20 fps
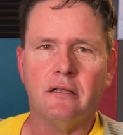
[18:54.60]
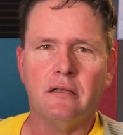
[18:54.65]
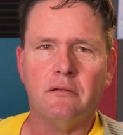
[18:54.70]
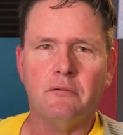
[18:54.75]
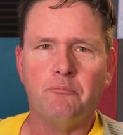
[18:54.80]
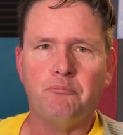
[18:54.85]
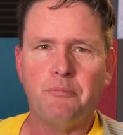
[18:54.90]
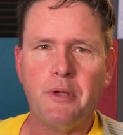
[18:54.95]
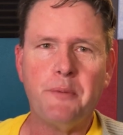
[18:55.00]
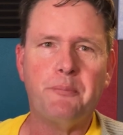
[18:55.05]

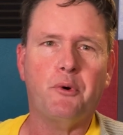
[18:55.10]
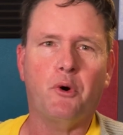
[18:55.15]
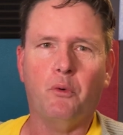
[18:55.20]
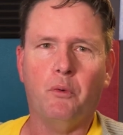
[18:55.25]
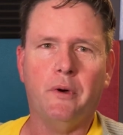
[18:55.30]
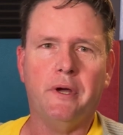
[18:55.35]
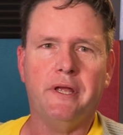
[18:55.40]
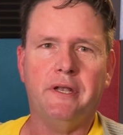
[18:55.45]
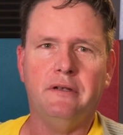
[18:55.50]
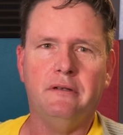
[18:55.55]
people
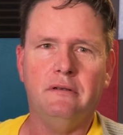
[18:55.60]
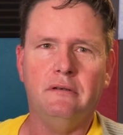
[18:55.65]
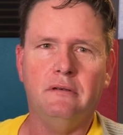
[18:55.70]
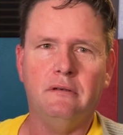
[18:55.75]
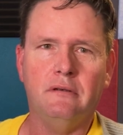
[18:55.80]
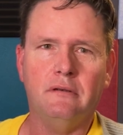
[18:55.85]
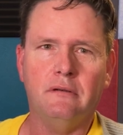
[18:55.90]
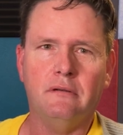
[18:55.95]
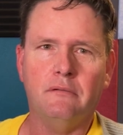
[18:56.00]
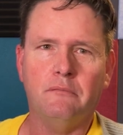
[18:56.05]
would
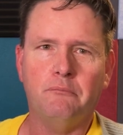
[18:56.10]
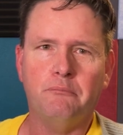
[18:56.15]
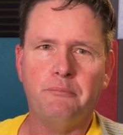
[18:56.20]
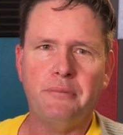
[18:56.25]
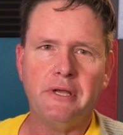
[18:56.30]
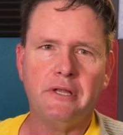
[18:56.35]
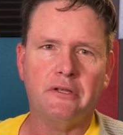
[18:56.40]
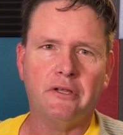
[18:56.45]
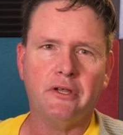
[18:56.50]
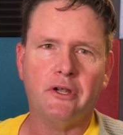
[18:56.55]
be a
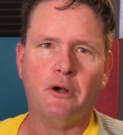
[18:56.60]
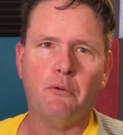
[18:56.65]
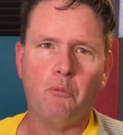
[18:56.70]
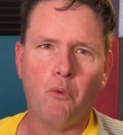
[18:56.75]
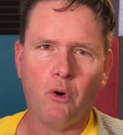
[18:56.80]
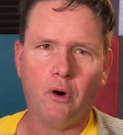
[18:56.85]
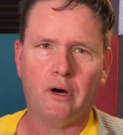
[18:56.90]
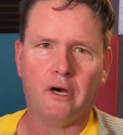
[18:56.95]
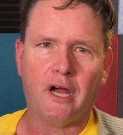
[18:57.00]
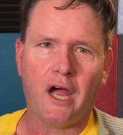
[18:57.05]
little
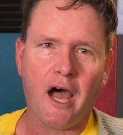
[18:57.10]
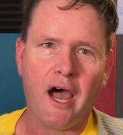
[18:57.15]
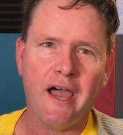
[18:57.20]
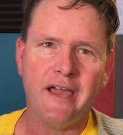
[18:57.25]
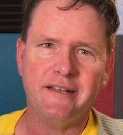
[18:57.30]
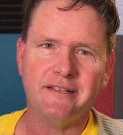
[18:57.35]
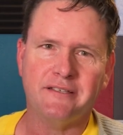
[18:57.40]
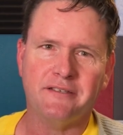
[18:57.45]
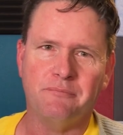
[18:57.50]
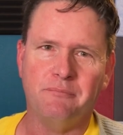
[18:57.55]
more
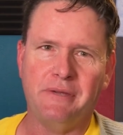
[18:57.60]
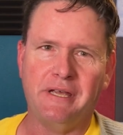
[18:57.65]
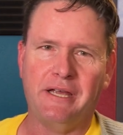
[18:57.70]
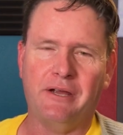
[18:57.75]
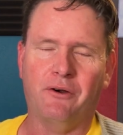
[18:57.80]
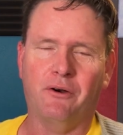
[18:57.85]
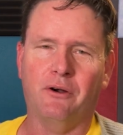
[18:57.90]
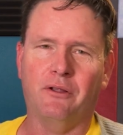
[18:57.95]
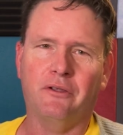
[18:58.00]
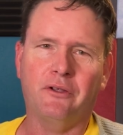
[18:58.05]
kind to me
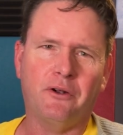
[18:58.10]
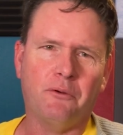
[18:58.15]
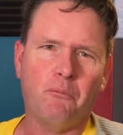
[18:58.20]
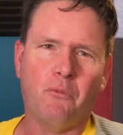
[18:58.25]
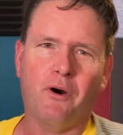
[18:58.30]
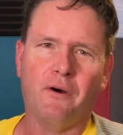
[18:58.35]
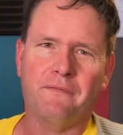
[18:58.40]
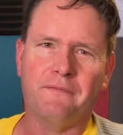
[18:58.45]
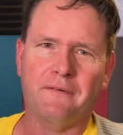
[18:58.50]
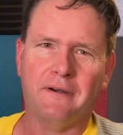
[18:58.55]
or a little more
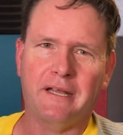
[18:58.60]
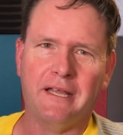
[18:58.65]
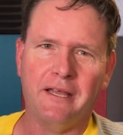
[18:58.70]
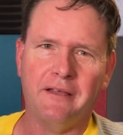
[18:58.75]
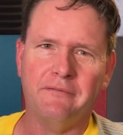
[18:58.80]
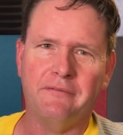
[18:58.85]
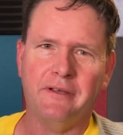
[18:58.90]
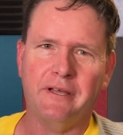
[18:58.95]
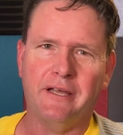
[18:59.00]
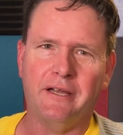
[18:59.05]

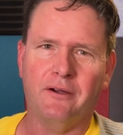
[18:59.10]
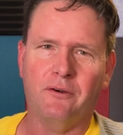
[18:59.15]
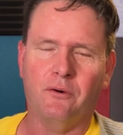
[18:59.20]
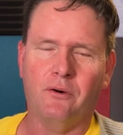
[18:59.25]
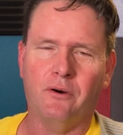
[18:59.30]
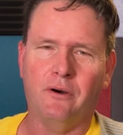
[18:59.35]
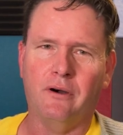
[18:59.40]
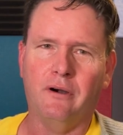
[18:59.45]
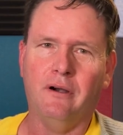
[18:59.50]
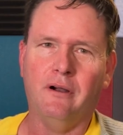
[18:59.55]
forgiving
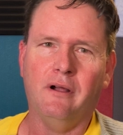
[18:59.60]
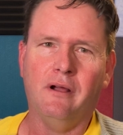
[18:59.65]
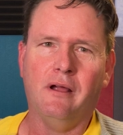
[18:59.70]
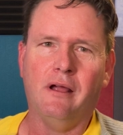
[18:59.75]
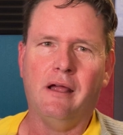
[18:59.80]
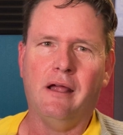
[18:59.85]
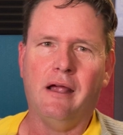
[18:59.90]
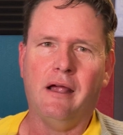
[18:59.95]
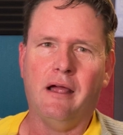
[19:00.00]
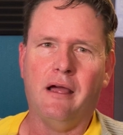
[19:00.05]
or
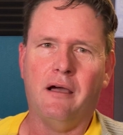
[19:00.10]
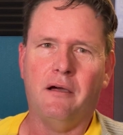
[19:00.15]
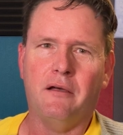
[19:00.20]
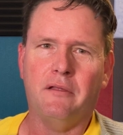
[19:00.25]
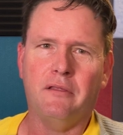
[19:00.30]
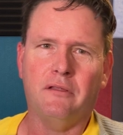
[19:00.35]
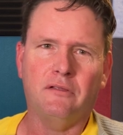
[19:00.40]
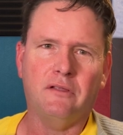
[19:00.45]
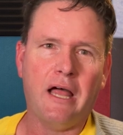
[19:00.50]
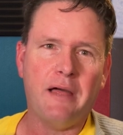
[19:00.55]

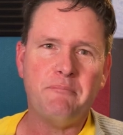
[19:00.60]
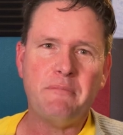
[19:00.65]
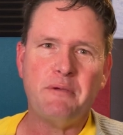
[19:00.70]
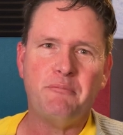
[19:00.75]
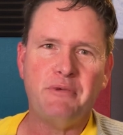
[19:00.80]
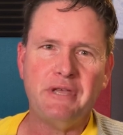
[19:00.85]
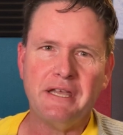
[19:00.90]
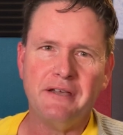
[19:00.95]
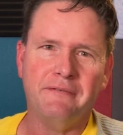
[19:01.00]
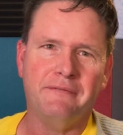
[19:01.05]
let me
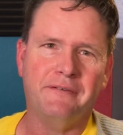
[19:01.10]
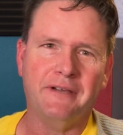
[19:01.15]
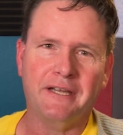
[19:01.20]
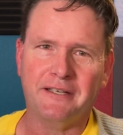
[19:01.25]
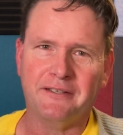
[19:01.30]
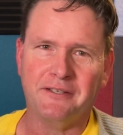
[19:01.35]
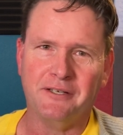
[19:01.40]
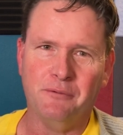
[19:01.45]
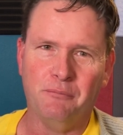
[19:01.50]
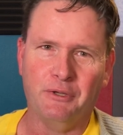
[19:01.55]
be a
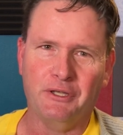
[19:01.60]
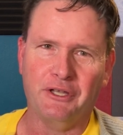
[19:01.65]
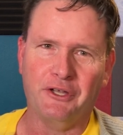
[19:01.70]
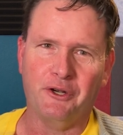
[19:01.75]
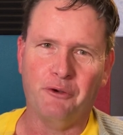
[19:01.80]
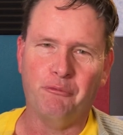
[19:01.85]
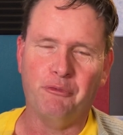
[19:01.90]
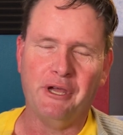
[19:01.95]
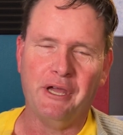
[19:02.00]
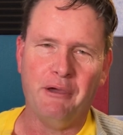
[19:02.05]
victim a little
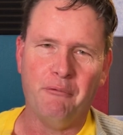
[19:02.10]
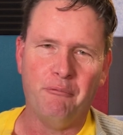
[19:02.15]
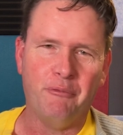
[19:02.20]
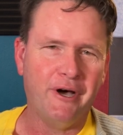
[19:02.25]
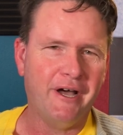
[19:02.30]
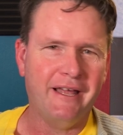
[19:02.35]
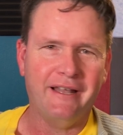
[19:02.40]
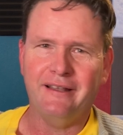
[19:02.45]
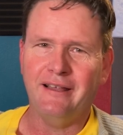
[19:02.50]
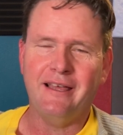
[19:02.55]
bit.
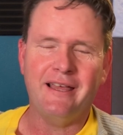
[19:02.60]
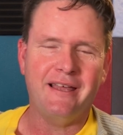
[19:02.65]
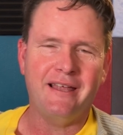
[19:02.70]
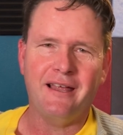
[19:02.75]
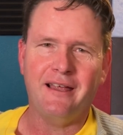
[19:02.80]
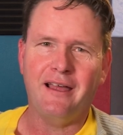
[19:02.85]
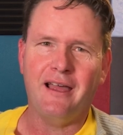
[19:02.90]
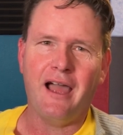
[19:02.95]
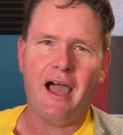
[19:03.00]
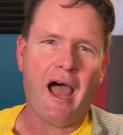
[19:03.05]
But
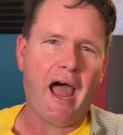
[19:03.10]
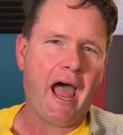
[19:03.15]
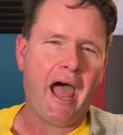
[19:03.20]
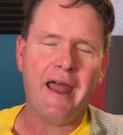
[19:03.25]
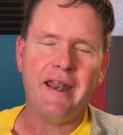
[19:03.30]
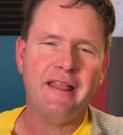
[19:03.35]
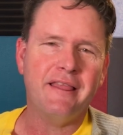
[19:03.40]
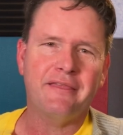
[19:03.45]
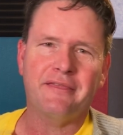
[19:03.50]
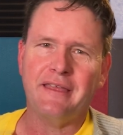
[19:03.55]
I
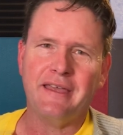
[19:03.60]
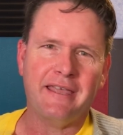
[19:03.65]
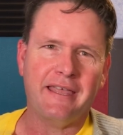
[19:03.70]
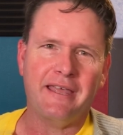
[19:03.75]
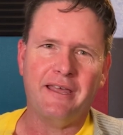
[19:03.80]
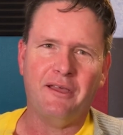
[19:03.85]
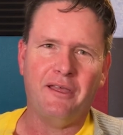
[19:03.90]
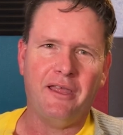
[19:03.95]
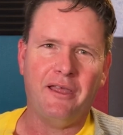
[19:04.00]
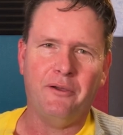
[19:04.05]
didn't think
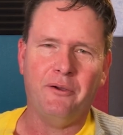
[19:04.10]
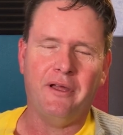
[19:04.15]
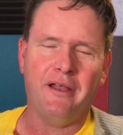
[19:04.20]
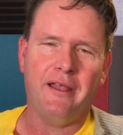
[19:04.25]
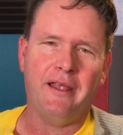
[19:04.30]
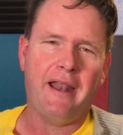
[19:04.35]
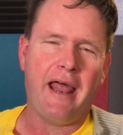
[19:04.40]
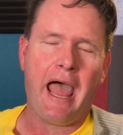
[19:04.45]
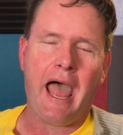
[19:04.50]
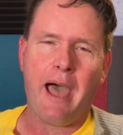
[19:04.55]
it
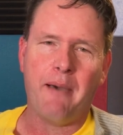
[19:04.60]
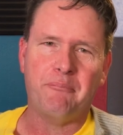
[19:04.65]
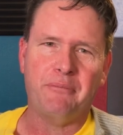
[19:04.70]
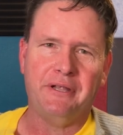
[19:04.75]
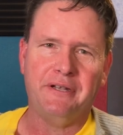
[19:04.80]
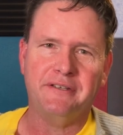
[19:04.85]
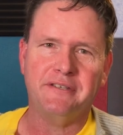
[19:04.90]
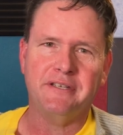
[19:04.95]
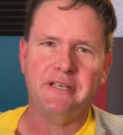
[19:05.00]
happened.